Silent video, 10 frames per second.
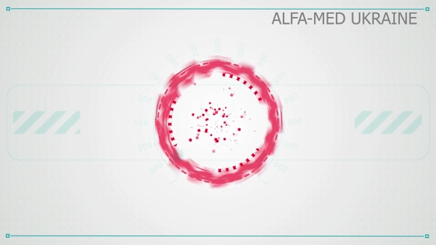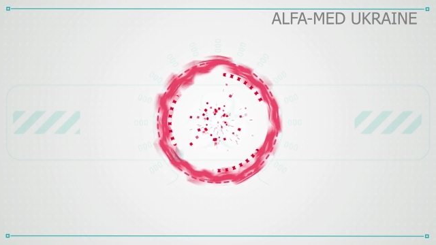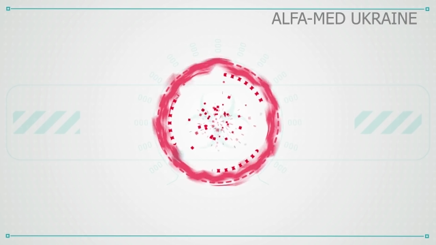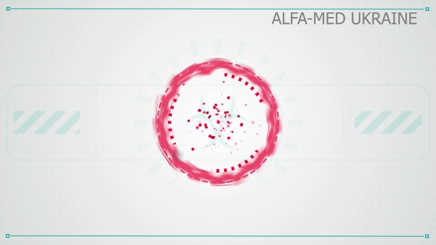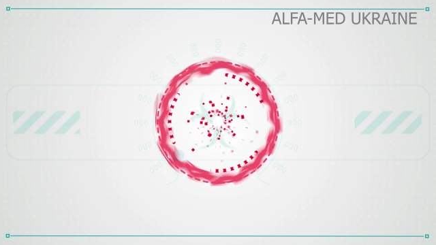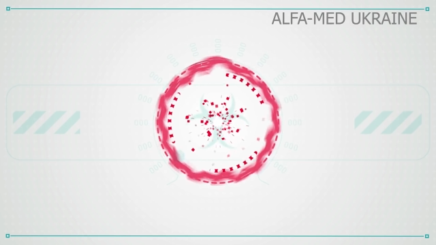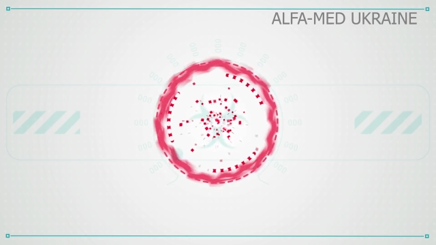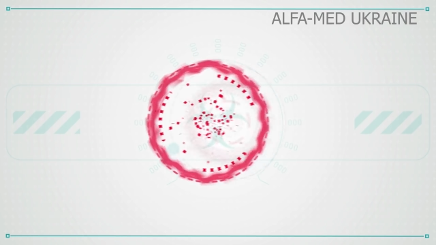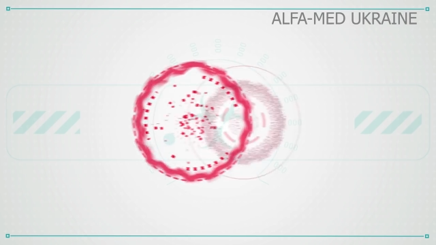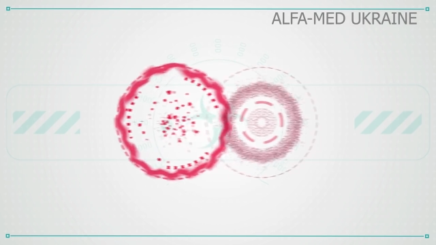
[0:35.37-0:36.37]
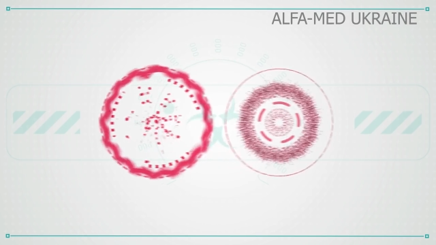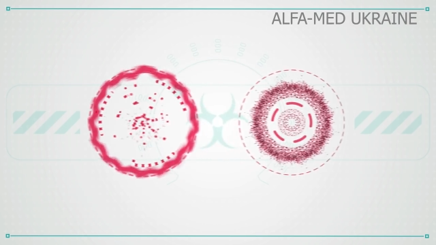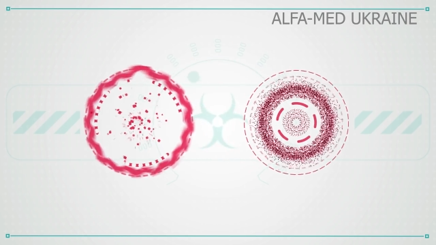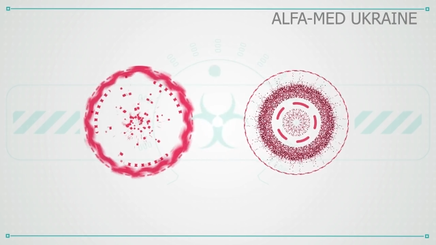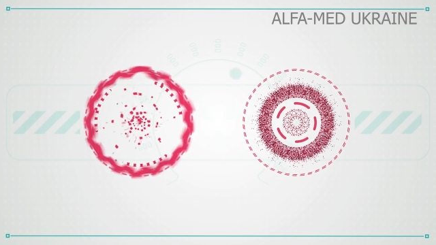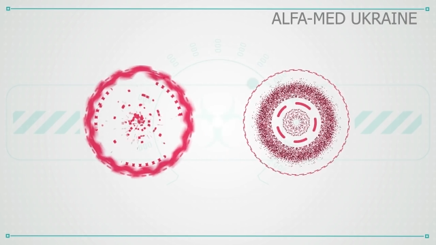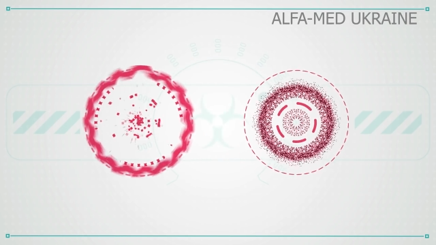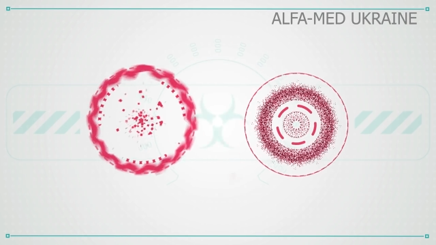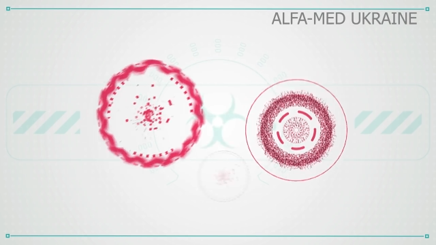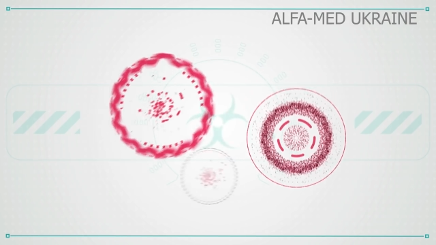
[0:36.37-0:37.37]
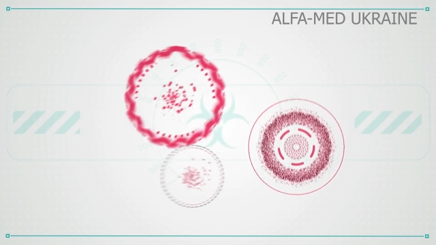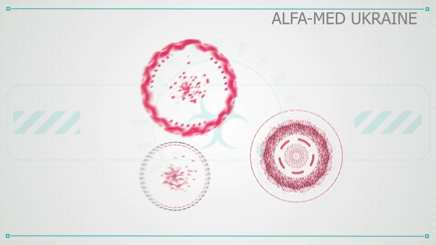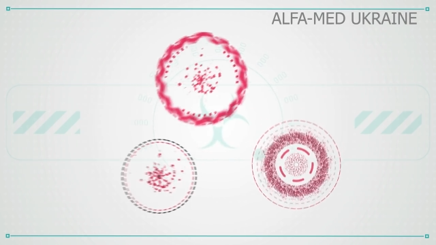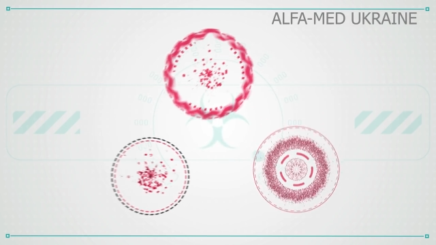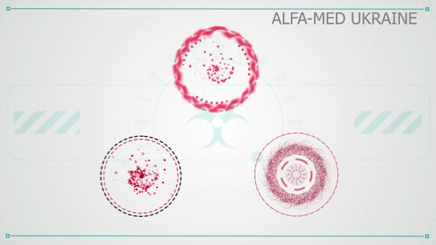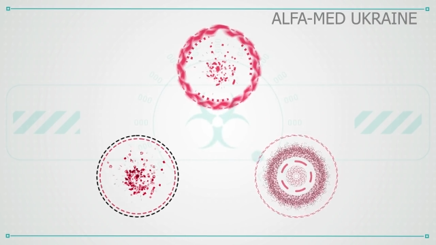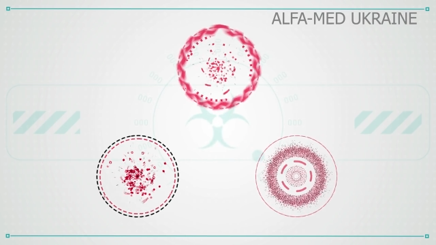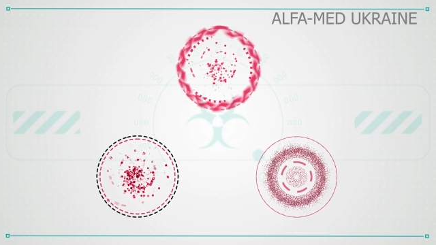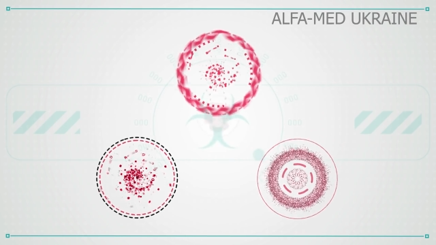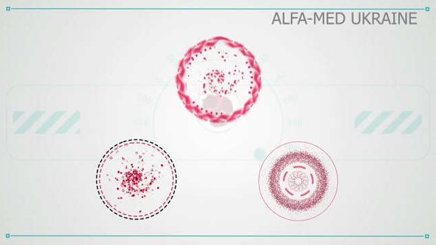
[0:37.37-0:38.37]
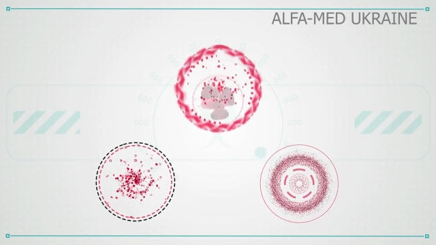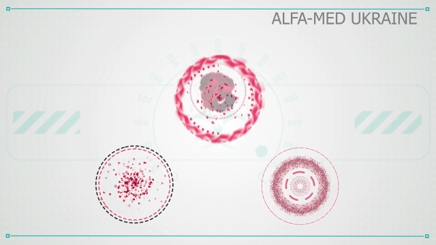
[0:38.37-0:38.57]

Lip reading: No face is visible, so there are no lips to read.